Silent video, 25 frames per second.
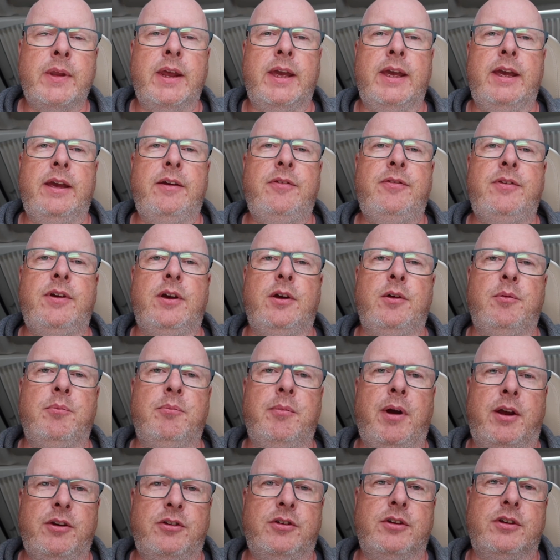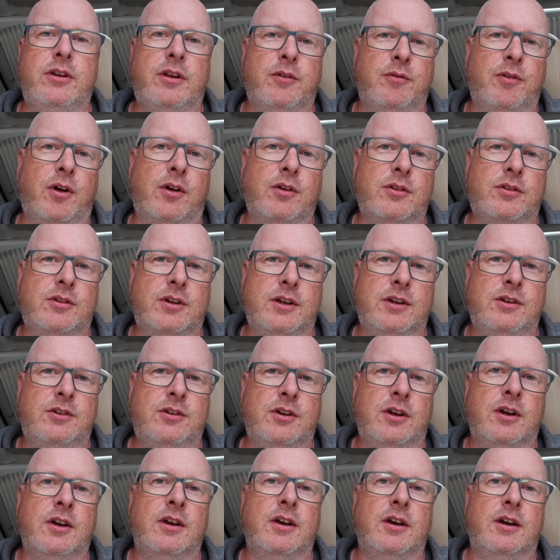If you measured the
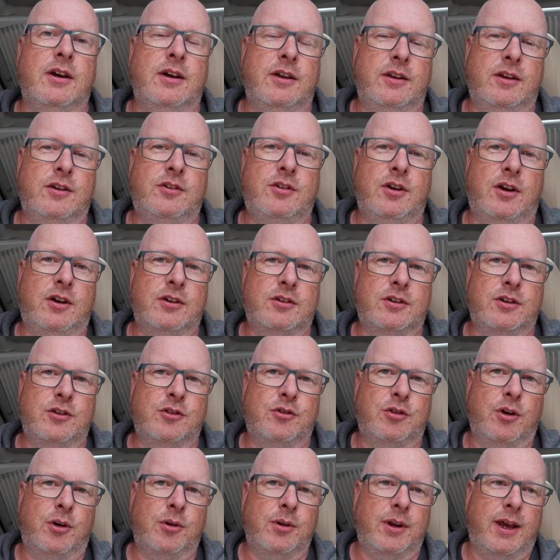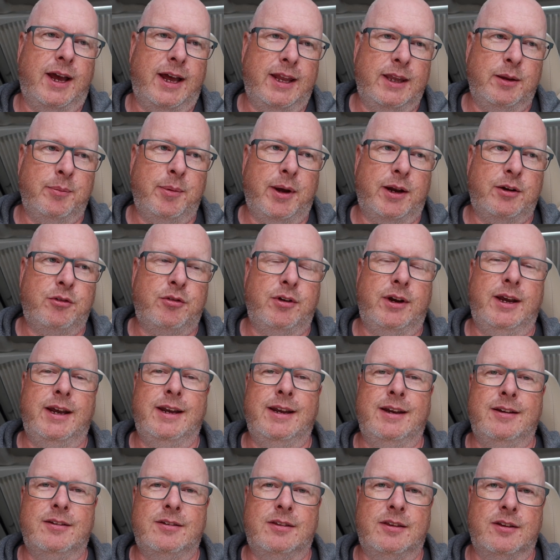voltage of the charge controller and the battery
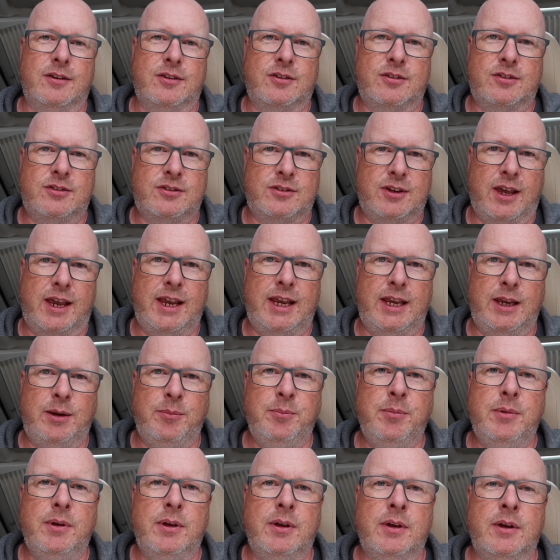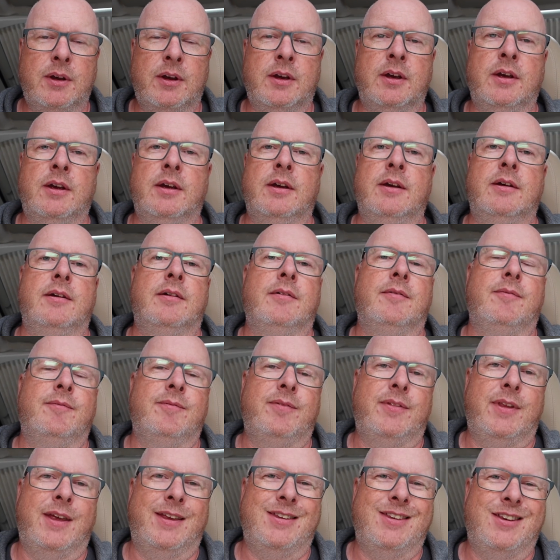and it's the same,
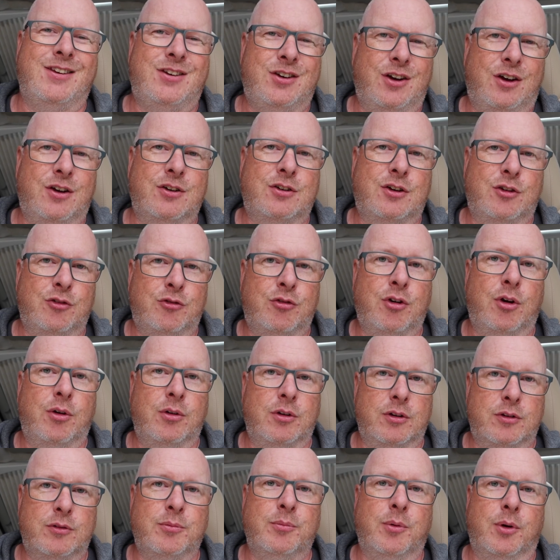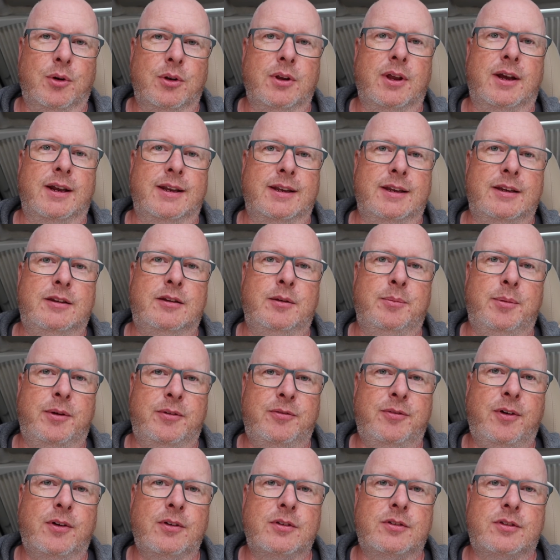then the charge controller is more likely to be
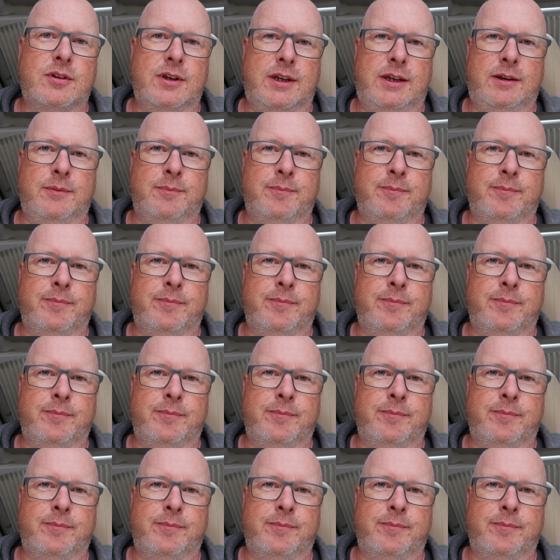faulty